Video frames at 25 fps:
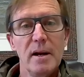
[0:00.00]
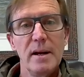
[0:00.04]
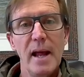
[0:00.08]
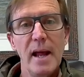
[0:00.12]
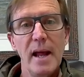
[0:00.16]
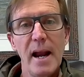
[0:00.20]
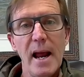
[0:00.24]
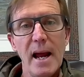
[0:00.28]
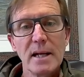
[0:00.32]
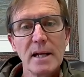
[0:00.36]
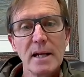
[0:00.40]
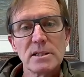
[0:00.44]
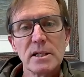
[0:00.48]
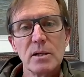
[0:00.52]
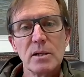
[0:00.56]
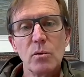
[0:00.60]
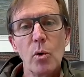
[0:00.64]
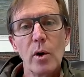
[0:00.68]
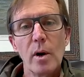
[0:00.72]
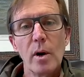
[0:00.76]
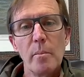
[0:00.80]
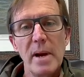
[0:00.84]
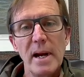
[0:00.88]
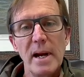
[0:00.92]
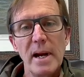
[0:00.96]
that actually
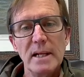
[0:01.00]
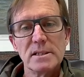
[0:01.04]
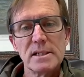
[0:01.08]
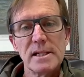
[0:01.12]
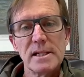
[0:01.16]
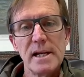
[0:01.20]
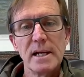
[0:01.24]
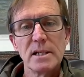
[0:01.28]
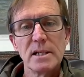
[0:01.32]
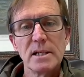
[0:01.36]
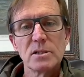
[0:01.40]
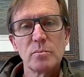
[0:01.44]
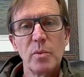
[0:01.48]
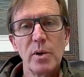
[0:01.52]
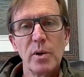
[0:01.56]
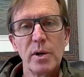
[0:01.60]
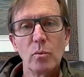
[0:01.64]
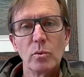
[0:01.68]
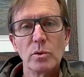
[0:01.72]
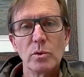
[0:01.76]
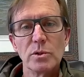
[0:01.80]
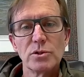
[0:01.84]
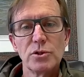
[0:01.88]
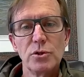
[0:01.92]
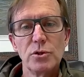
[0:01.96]
would have made sense, but
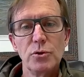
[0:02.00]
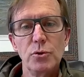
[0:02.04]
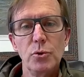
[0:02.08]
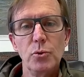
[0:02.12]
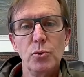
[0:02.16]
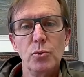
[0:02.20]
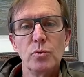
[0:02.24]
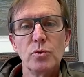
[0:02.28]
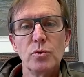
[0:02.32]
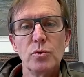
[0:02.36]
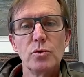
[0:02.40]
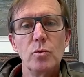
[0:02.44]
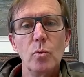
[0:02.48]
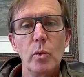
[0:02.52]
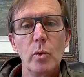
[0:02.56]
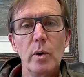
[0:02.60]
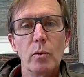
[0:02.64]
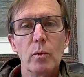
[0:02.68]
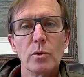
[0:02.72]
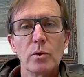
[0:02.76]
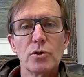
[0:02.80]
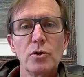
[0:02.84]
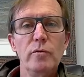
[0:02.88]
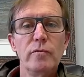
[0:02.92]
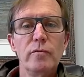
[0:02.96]
we
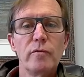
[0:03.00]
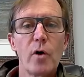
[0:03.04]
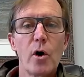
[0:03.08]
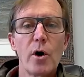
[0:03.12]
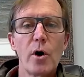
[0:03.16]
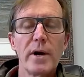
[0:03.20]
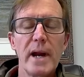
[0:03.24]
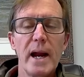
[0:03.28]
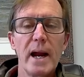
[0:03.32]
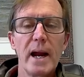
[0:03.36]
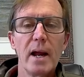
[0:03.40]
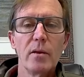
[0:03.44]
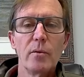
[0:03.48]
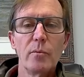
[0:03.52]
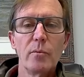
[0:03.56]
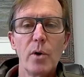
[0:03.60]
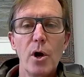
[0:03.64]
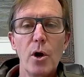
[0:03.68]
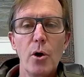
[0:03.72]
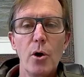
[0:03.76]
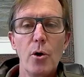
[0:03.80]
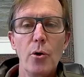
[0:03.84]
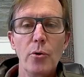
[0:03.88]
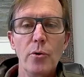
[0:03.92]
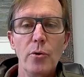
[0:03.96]
were too far down the
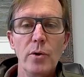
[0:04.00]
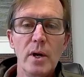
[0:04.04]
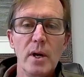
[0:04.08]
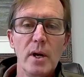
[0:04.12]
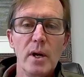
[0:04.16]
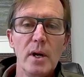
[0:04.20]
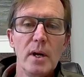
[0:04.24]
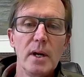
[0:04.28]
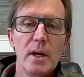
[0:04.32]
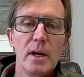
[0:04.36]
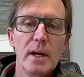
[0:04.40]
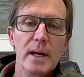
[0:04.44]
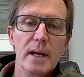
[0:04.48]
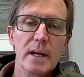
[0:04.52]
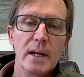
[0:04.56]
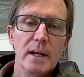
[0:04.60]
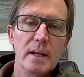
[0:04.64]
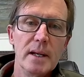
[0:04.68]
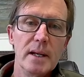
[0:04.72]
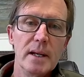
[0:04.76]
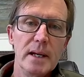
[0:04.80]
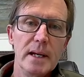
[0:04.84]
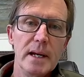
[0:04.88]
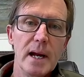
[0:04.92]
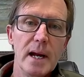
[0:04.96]
road
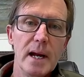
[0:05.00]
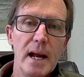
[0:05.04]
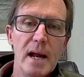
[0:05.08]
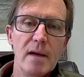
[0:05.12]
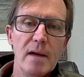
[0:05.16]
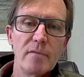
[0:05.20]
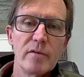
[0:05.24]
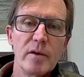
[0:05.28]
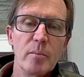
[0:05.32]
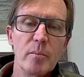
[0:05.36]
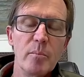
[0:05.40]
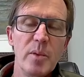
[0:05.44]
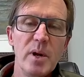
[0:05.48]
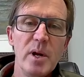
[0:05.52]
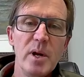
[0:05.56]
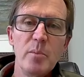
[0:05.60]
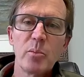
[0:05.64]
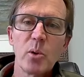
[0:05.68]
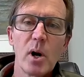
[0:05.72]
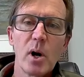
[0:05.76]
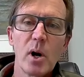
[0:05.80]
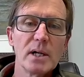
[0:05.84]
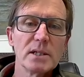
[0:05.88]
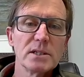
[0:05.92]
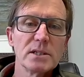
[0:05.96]
in the
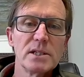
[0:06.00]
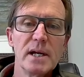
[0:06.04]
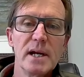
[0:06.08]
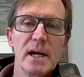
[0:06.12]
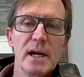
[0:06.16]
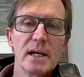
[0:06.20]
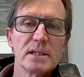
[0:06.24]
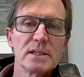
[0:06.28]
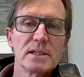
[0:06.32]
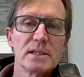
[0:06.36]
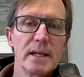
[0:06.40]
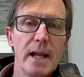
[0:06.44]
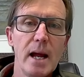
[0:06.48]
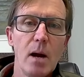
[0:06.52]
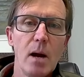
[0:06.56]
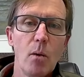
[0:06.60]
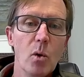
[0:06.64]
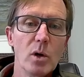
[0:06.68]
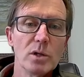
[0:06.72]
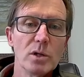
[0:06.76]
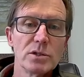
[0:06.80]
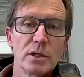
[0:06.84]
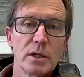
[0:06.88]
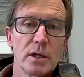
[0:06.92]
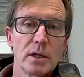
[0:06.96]
FMP process, and that
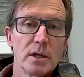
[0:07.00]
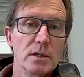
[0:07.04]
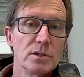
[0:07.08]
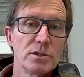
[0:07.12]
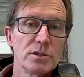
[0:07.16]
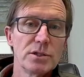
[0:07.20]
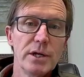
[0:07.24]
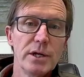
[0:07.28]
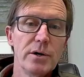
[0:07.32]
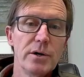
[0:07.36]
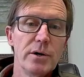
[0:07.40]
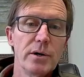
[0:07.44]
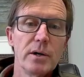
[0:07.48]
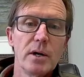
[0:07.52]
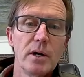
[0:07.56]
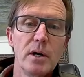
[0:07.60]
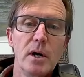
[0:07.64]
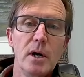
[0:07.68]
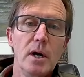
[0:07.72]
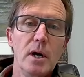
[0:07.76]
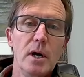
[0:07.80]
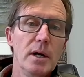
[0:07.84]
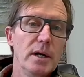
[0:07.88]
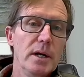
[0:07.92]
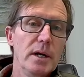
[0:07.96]
wasn't considered.
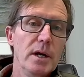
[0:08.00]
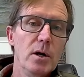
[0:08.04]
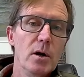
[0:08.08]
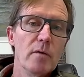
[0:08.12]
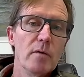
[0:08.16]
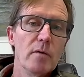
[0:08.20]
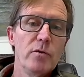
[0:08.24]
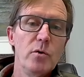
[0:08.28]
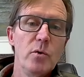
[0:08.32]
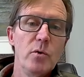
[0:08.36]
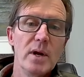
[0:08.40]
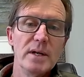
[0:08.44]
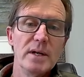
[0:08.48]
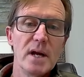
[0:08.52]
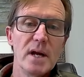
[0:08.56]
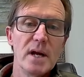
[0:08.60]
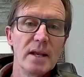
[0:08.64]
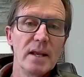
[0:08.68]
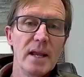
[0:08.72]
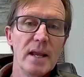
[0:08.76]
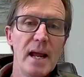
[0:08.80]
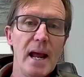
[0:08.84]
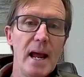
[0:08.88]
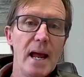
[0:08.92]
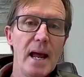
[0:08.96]
If you had
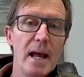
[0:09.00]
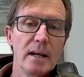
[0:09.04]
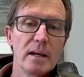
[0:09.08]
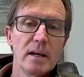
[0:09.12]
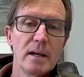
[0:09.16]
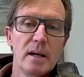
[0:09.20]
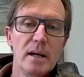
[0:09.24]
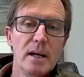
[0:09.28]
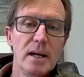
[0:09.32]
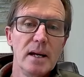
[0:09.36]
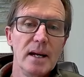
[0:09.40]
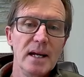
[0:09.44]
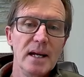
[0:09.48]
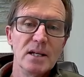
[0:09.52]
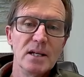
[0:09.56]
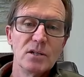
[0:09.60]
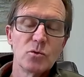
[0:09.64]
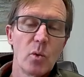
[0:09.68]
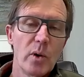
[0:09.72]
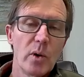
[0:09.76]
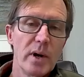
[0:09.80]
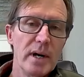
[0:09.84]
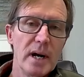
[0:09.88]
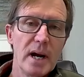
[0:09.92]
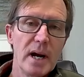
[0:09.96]
done that in
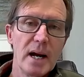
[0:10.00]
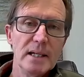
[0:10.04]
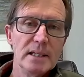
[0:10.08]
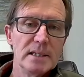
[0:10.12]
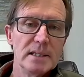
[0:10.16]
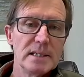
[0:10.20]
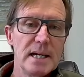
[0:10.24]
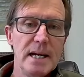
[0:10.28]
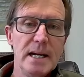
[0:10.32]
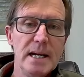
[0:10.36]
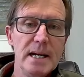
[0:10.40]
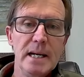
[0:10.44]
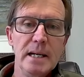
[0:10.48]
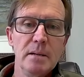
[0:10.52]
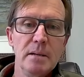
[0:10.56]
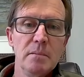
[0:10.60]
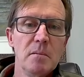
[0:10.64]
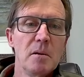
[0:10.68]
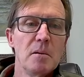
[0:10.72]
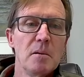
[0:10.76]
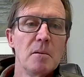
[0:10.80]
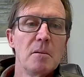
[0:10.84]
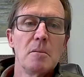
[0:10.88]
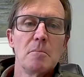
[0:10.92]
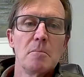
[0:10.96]

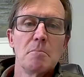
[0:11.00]
2019,